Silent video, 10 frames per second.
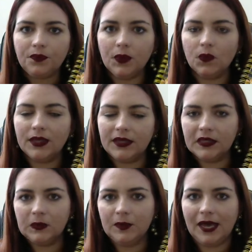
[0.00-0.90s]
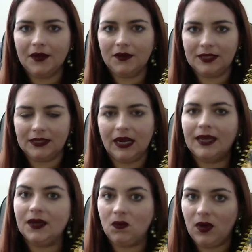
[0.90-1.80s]
what this planner is
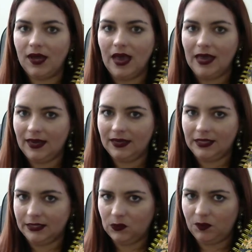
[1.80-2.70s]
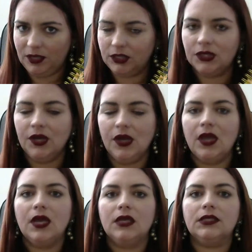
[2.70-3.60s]
like and why I like it so much.
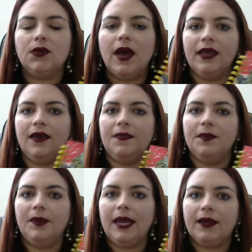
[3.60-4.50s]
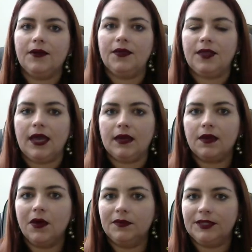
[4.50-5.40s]
So I got the planner that
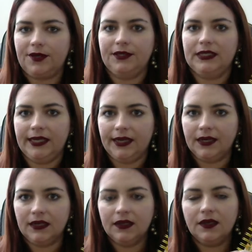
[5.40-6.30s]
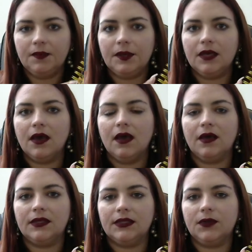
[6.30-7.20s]
comes undated
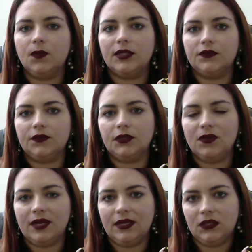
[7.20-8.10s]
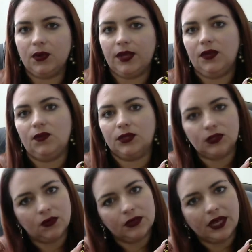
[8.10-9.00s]
because the ones for 2020 were
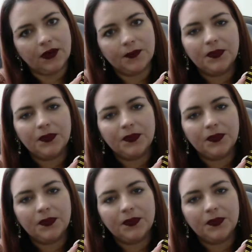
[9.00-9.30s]
sold out.